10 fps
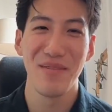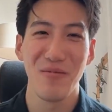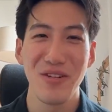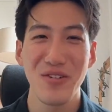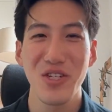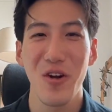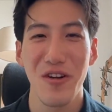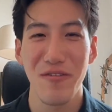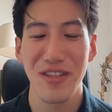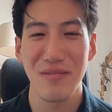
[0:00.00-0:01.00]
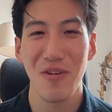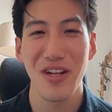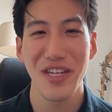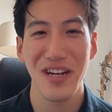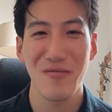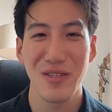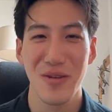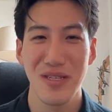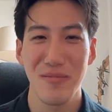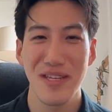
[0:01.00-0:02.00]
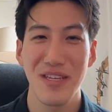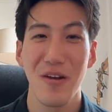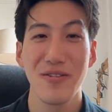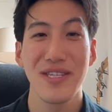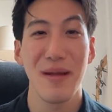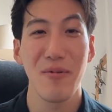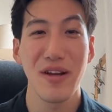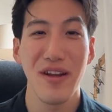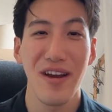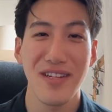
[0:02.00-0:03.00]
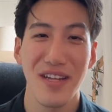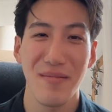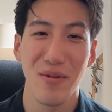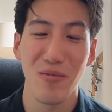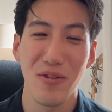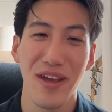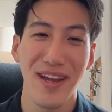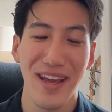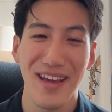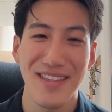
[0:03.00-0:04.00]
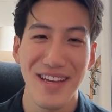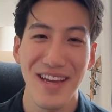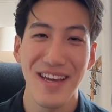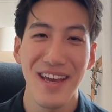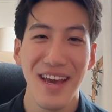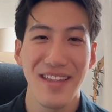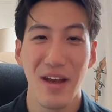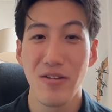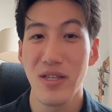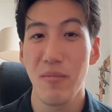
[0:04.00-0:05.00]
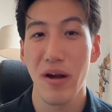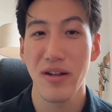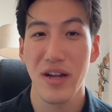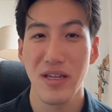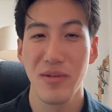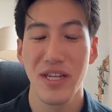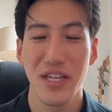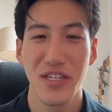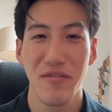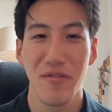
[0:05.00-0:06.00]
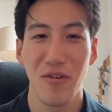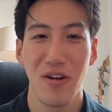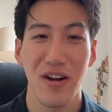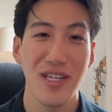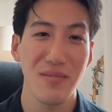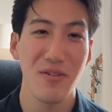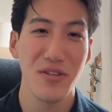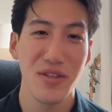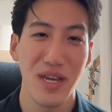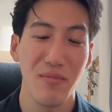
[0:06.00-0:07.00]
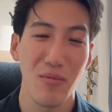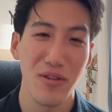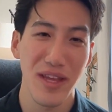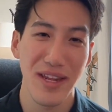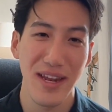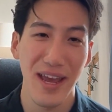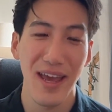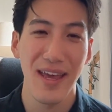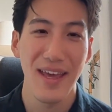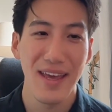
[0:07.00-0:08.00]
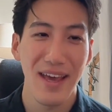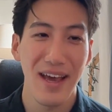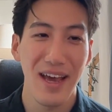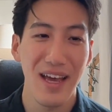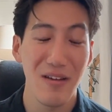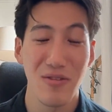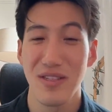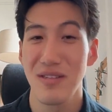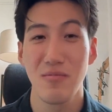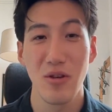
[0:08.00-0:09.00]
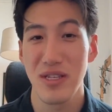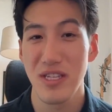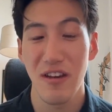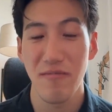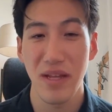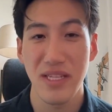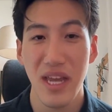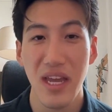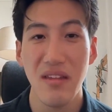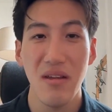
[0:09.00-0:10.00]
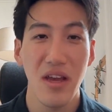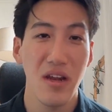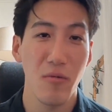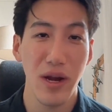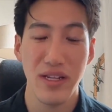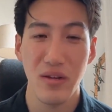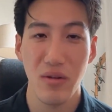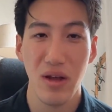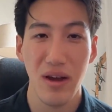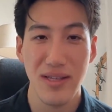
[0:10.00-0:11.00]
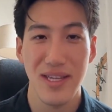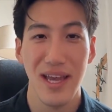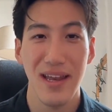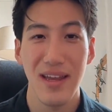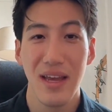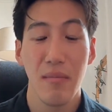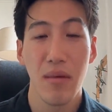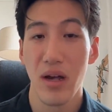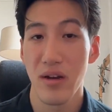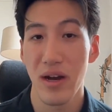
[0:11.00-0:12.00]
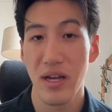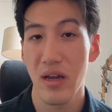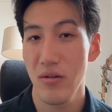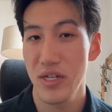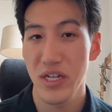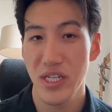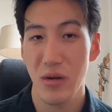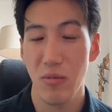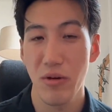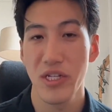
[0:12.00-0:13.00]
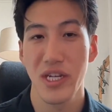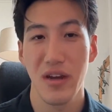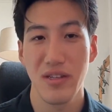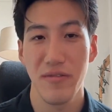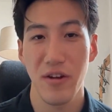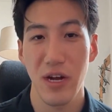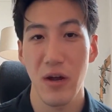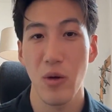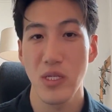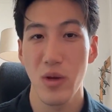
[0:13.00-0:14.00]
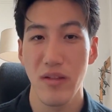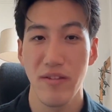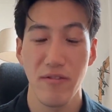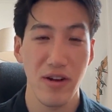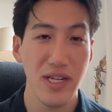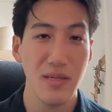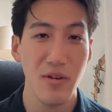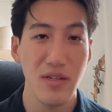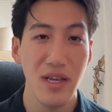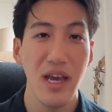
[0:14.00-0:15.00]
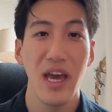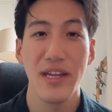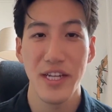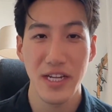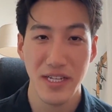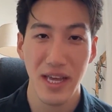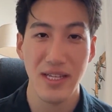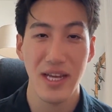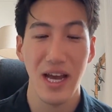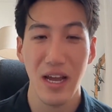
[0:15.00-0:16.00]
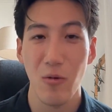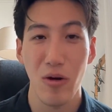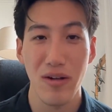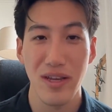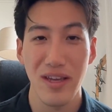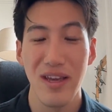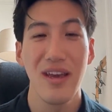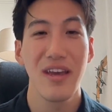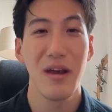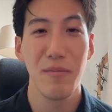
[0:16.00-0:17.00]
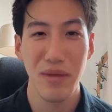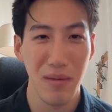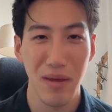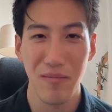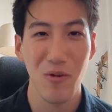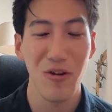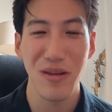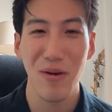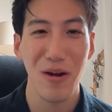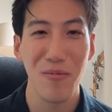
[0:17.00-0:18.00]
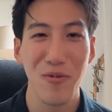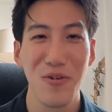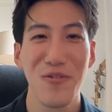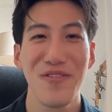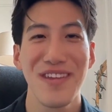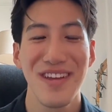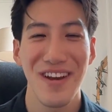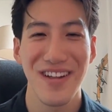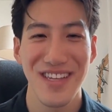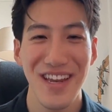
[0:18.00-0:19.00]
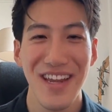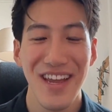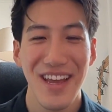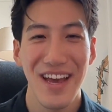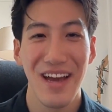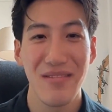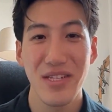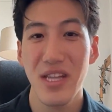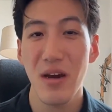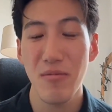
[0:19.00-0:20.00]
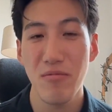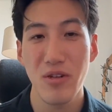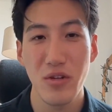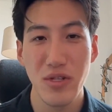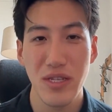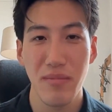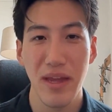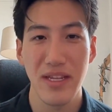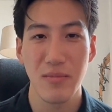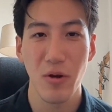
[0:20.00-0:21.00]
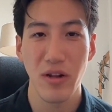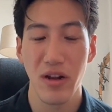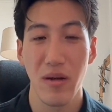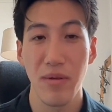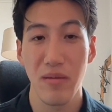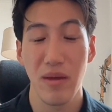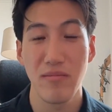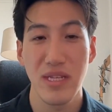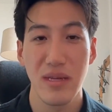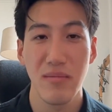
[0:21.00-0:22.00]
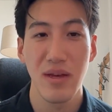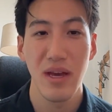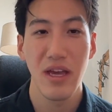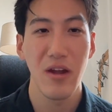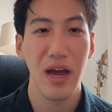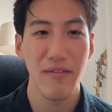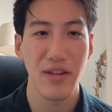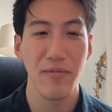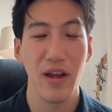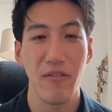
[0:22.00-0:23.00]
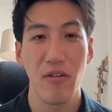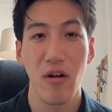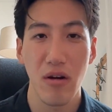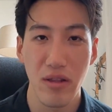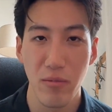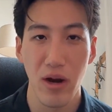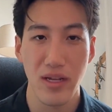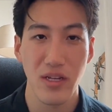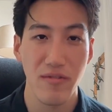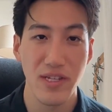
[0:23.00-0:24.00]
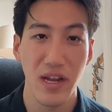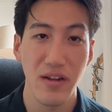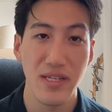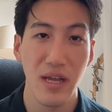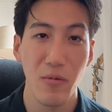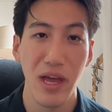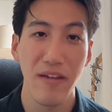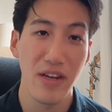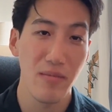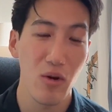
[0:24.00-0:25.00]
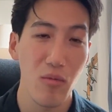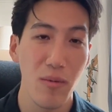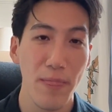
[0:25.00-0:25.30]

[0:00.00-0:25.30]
original charter for this project was supposed to be its own separate docs.abnormal.ai site that hosted product documentation for our customers using Abnormal day to day. It was supposed to self-maintain, write its own content, monitor any code changes that we're pushing out to figure out what's relevant for customers, and changing that into high quality, PMM quality bar approved content, just to help reduce the maintenance burden on our PMM team, having to cover all the product surface areas that we have at Abnormal.